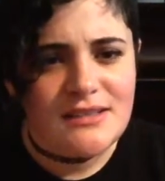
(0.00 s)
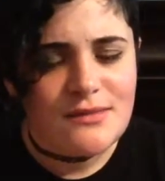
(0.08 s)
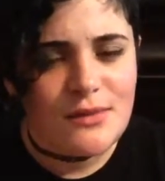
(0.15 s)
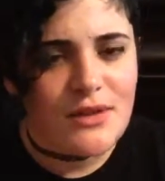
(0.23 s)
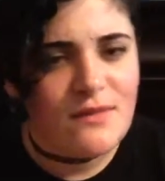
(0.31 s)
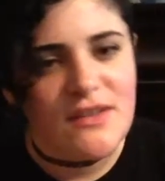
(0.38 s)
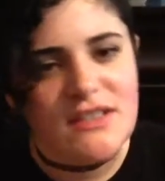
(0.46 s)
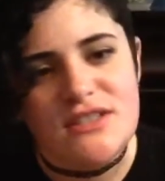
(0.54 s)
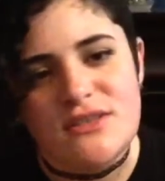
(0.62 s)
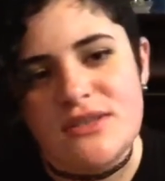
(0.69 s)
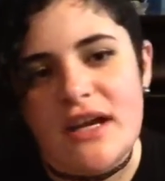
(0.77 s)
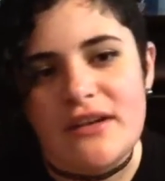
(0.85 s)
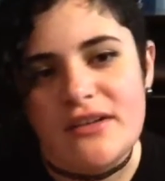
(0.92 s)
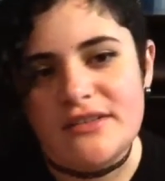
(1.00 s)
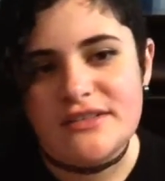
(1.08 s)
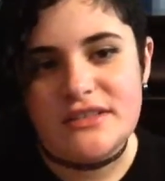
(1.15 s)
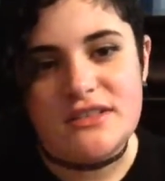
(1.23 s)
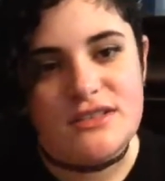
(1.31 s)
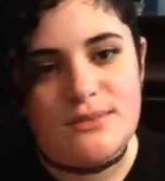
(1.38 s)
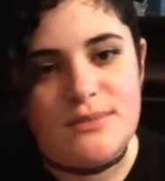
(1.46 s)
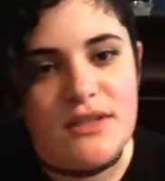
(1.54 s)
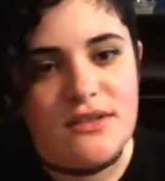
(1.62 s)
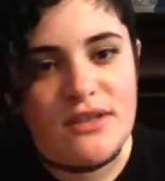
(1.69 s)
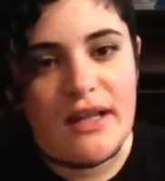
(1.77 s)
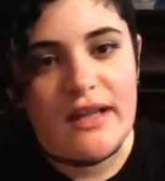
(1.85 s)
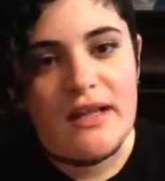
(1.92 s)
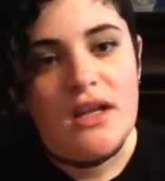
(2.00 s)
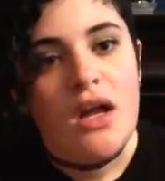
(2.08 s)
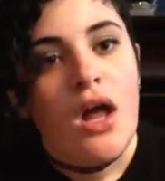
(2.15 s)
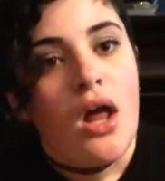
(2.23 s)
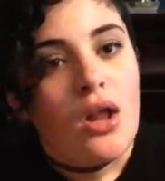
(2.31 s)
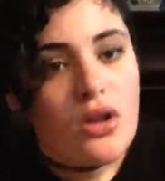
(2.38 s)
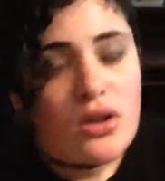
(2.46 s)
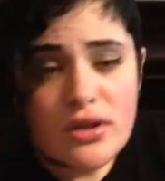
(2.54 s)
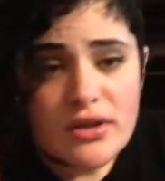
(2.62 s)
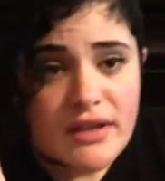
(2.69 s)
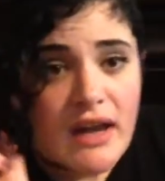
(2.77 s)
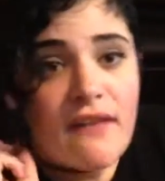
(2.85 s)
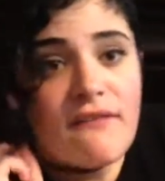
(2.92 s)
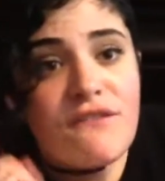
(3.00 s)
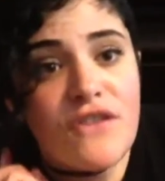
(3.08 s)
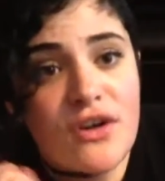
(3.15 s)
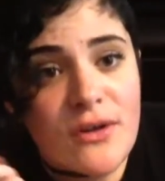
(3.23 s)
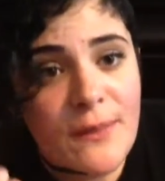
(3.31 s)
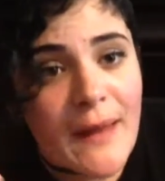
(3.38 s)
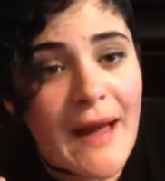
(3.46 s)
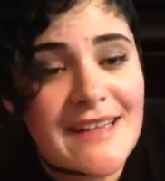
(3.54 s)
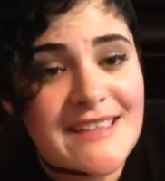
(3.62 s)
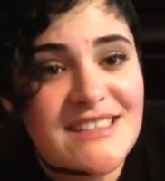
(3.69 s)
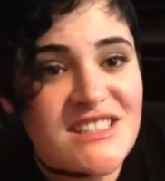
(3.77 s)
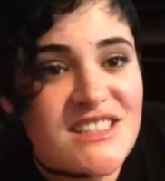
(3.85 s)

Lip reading: One of the two titles, and just be on the lookout for that.